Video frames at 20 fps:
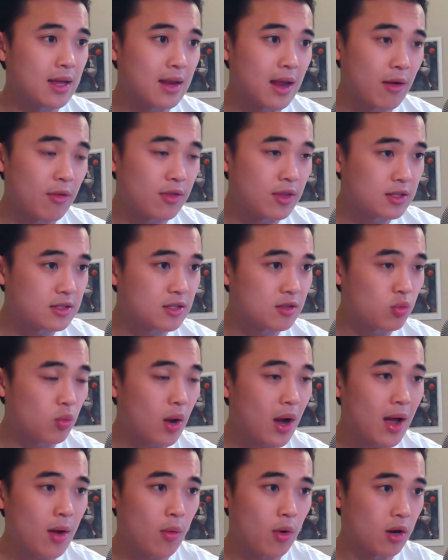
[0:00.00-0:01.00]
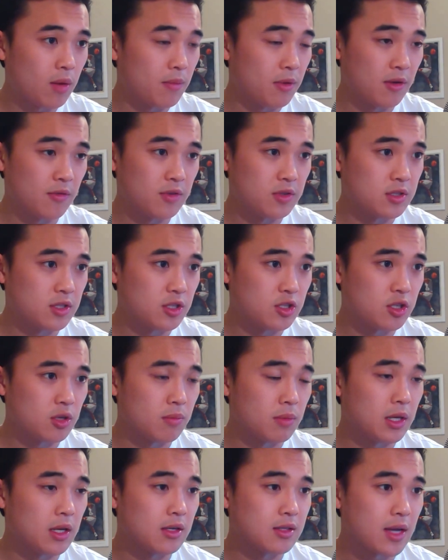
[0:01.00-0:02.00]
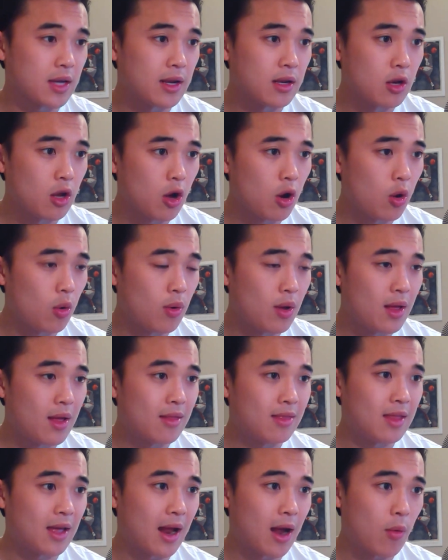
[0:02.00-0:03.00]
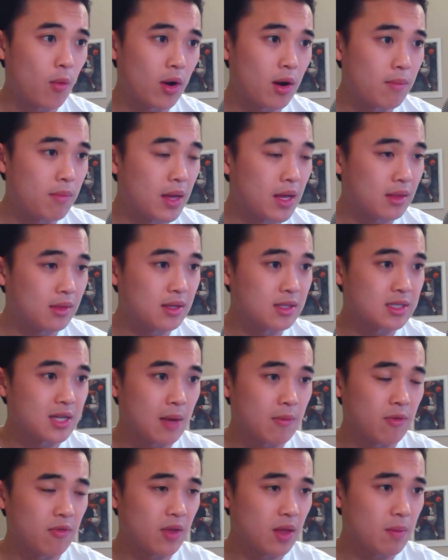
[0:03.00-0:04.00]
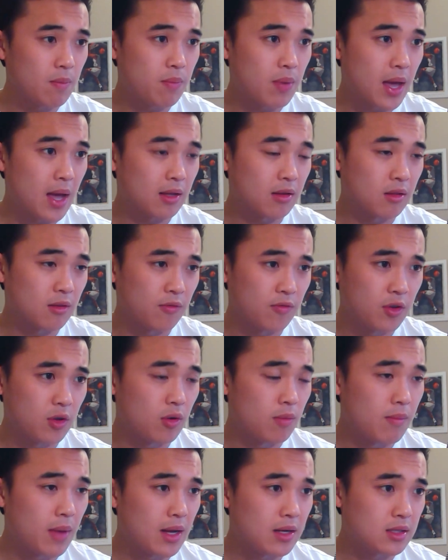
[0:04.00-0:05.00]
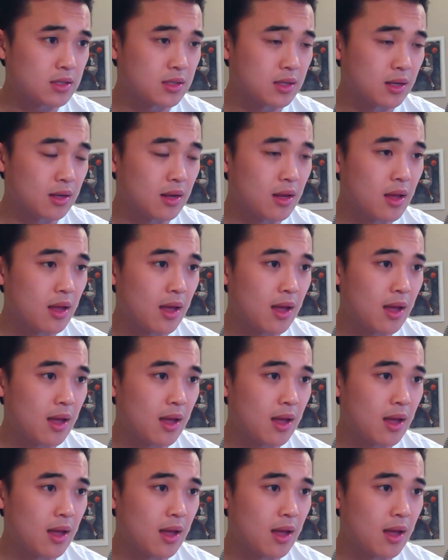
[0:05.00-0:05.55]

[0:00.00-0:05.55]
now this is why I want to be a physician because I know that I want to make this type of impact in the field of medicine,